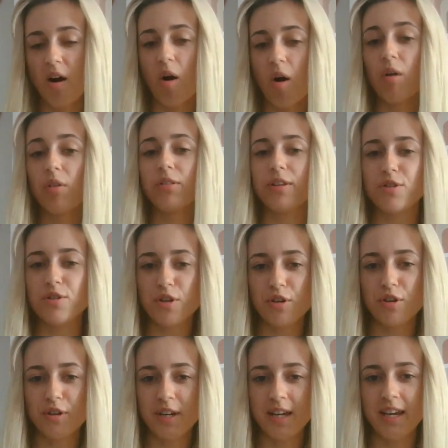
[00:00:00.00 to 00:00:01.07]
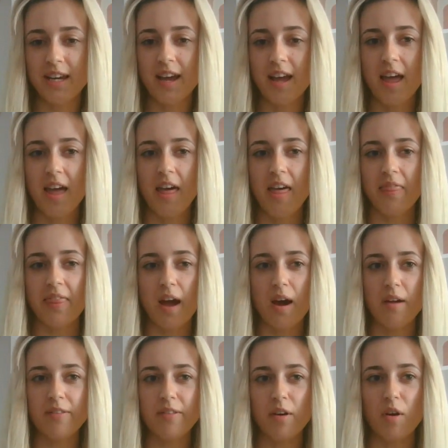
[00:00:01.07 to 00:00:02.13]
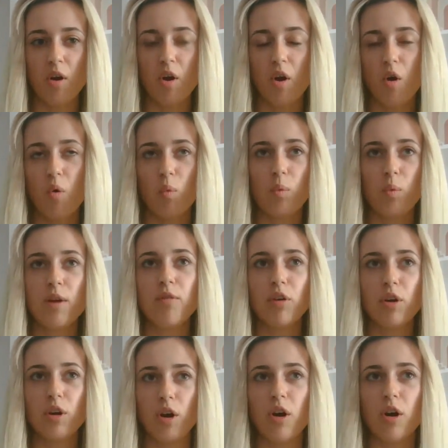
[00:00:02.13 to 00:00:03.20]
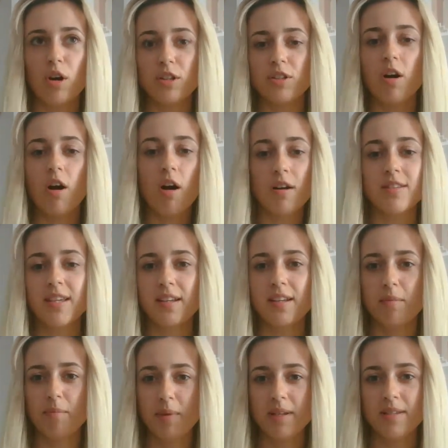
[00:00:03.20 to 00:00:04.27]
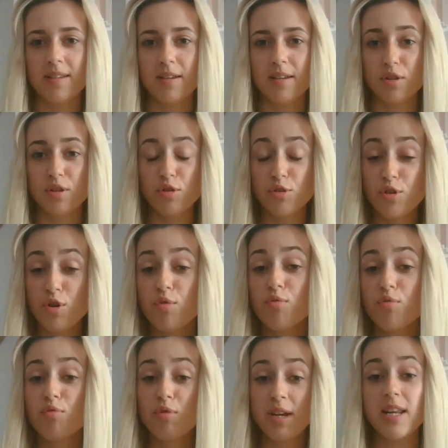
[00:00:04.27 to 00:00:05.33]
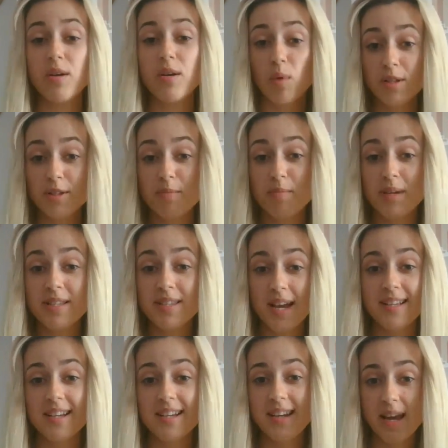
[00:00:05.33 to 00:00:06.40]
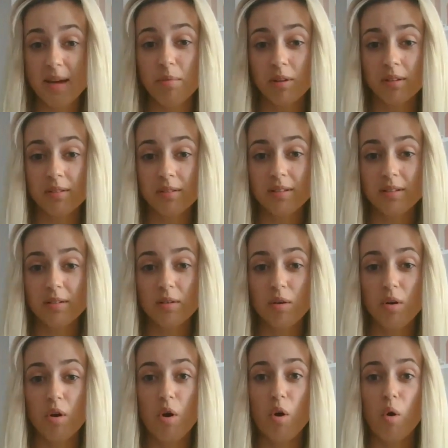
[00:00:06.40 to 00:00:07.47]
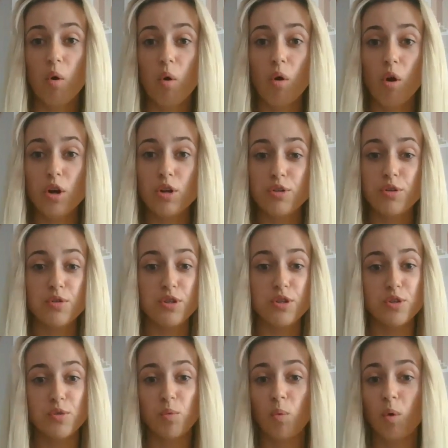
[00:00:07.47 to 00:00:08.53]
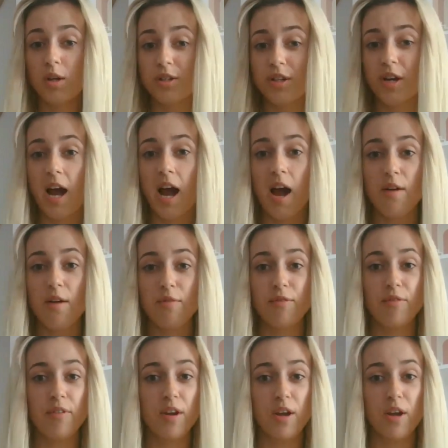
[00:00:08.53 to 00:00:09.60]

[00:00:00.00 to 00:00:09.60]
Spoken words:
on this journey that we forgot asking the business, do you really want to be data enabled? Or do you just want to have,